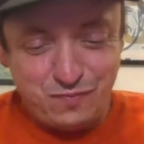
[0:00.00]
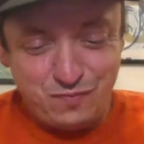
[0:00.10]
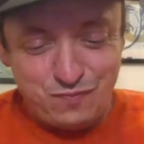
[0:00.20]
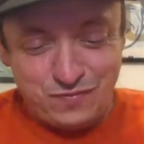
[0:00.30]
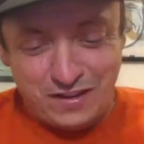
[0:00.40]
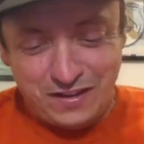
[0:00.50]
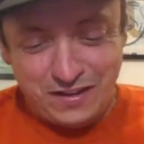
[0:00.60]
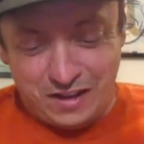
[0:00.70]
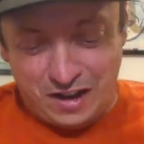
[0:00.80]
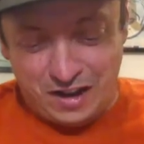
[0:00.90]
it.
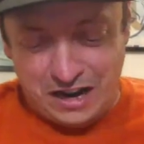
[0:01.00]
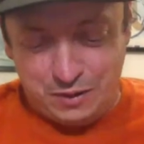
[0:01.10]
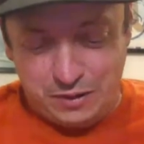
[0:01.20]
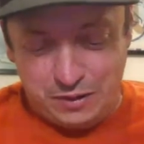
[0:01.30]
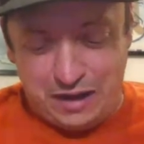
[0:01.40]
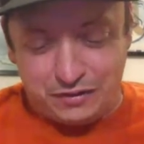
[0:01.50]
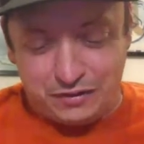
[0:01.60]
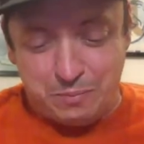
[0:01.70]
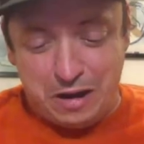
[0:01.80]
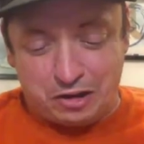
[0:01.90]
All right, we
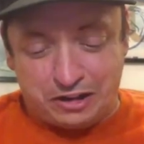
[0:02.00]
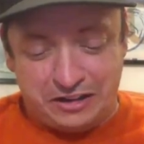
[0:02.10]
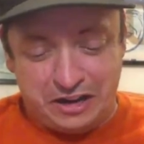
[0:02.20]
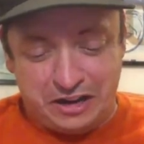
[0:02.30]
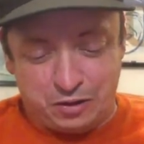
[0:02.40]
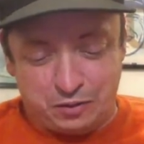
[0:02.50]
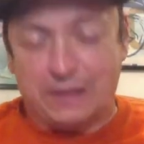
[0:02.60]
have an American